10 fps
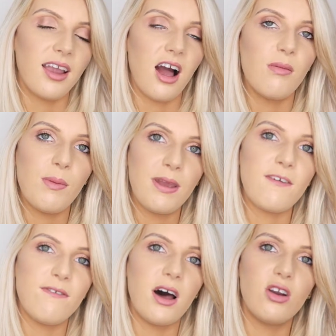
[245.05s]
am a
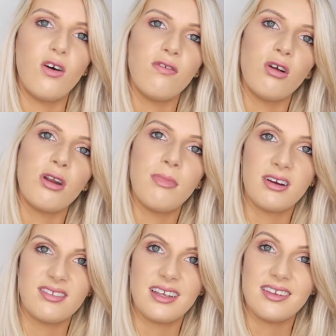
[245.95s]
big fan of Laura
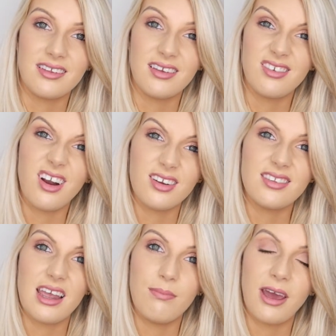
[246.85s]
Mercier, her
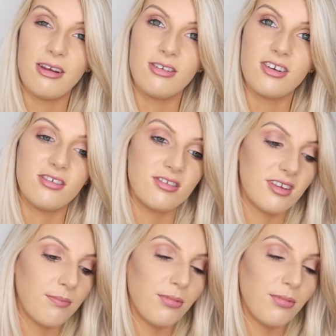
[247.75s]
setting powders,